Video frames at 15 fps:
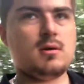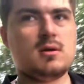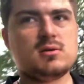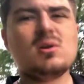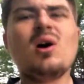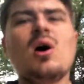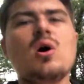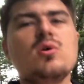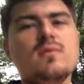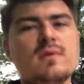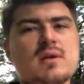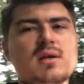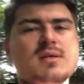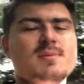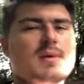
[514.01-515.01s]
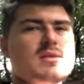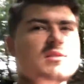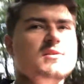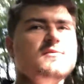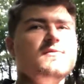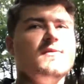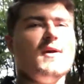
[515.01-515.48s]
It's not overly
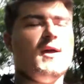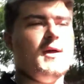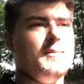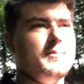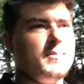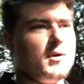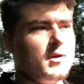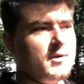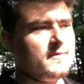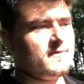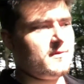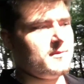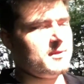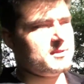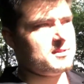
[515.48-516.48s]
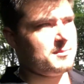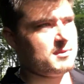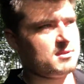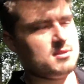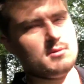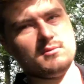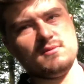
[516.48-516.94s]
expensive, but I feel that's
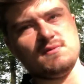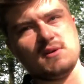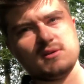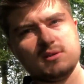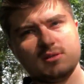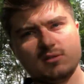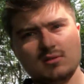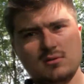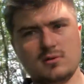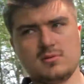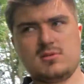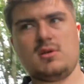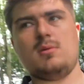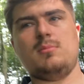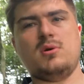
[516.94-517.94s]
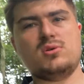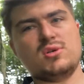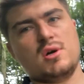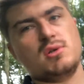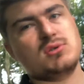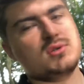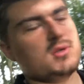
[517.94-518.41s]
something to do with the fact that it's not
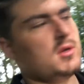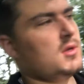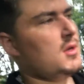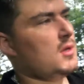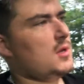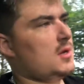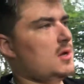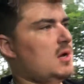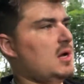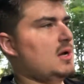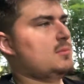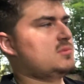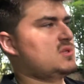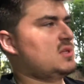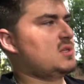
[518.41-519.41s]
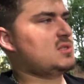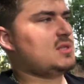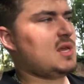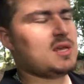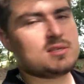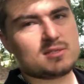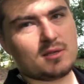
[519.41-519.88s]
turbocharged. So there's
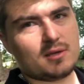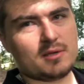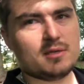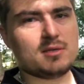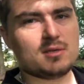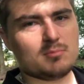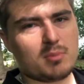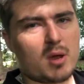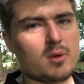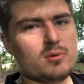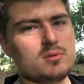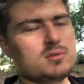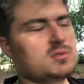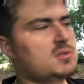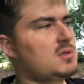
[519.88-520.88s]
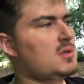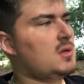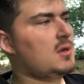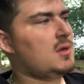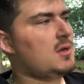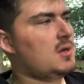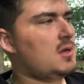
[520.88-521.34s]
less like components
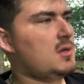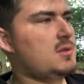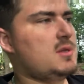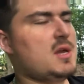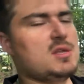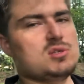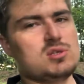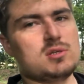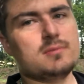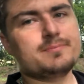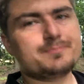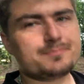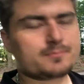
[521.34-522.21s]
in the engine.